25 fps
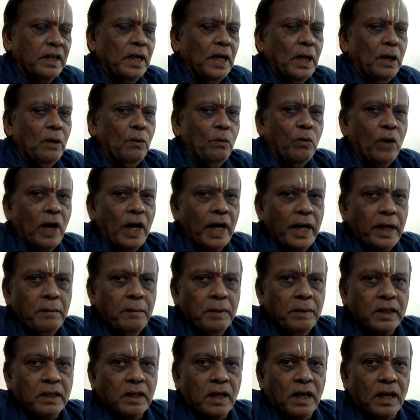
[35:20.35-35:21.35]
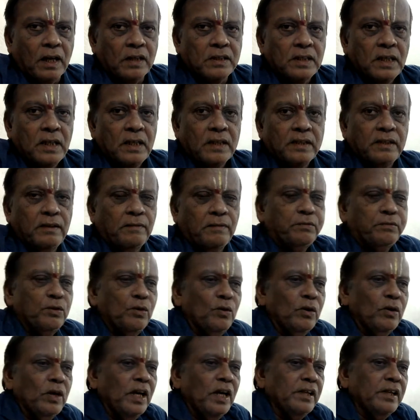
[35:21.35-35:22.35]
Why? Because the
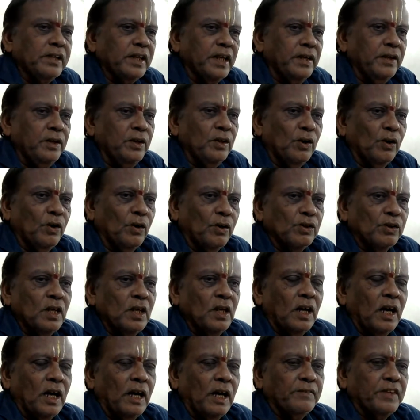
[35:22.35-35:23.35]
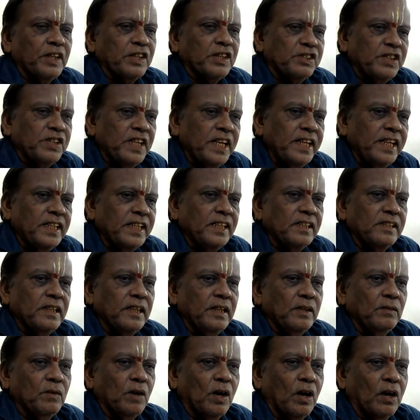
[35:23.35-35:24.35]
feudal tenures of the state is
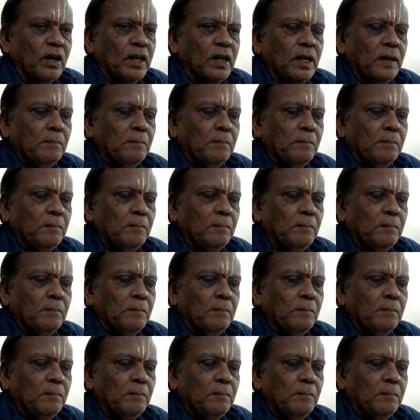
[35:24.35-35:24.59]
involved.